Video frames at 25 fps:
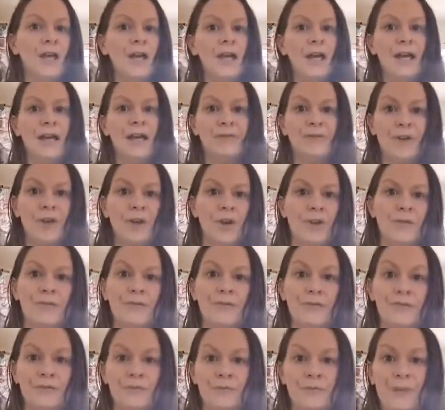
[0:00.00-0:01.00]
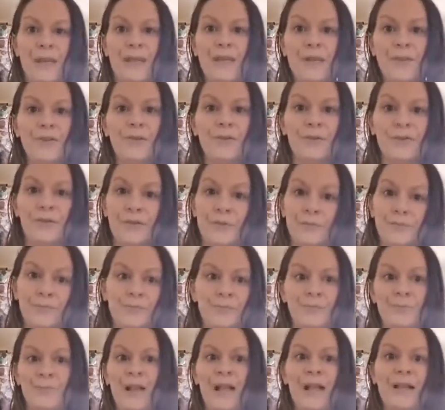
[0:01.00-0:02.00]
have got enough
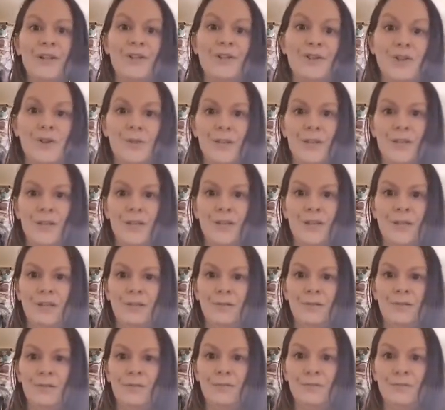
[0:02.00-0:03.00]
like nourishing